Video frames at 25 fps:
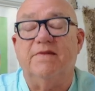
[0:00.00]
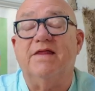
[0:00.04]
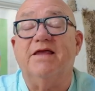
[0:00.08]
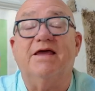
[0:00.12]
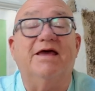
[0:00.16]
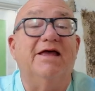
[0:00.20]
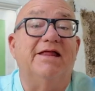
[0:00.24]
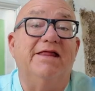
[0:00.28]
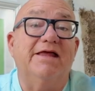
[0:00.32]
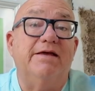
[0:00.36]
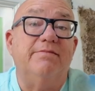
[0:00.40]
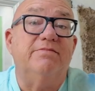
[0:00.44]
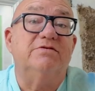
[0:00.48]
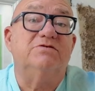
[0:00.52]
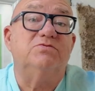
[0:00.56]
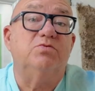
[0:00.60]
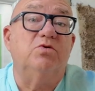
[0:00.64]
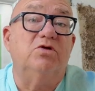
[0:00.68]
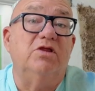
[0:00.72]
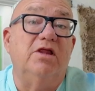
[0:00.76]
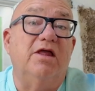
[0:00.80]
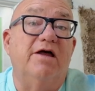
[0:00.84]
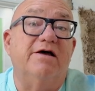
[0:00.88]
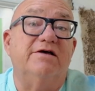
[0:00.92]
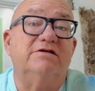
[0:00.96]
Calimas
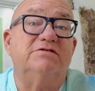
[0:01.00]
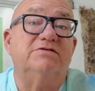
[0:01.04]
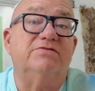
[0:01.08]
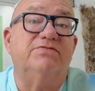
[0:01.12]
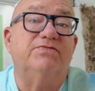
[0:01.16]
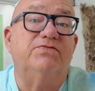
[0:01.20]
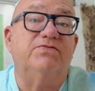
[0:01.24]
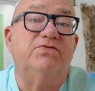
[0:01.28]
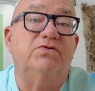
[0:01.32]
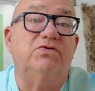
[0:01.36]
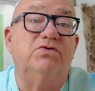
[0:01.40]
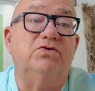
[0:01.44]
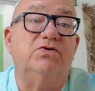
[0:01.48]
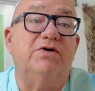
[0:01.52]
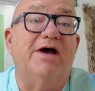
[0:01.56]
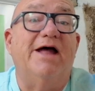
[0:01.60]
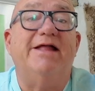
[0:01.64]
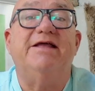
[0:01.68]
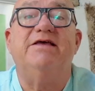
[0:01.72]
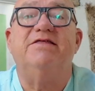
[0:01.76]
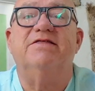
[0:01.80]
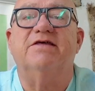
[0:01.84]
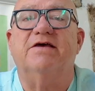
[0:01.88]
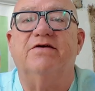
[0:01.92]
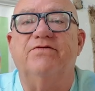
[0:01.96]
will last for
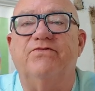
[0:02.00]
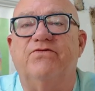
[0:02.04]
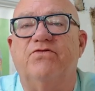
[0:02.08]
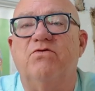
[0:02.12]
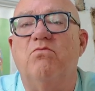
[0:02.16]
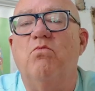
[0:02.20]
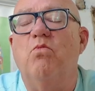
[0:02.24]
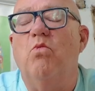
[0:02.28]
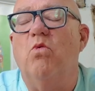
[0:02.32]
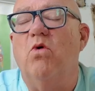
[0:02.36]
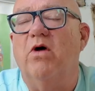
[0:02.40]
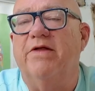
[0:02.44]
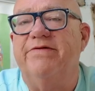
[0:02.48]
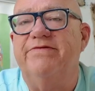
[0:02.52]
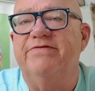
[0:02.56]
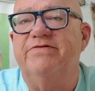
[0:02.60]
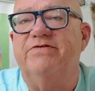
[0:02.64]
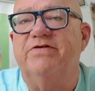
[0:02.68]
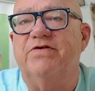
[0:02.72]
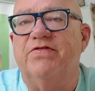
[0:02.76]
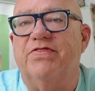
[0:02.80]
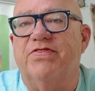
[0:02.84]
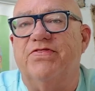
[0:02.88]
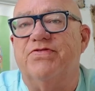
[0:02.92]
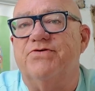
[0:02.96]
anything from 1
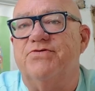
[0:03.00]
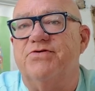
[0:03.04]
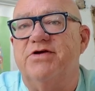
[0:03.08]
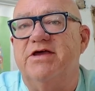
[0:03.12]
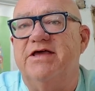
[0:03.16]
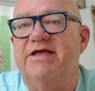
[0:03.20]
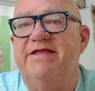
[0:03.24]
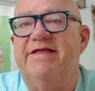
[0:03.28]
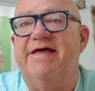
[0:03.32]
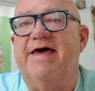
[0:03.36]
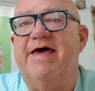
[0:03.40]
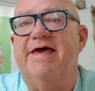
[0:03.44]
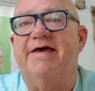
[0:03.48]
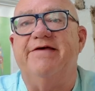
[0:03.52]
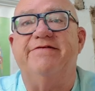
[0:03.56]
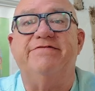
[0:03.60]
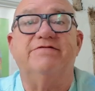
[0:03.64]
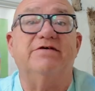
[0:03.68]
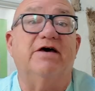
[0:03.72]
to 3 days.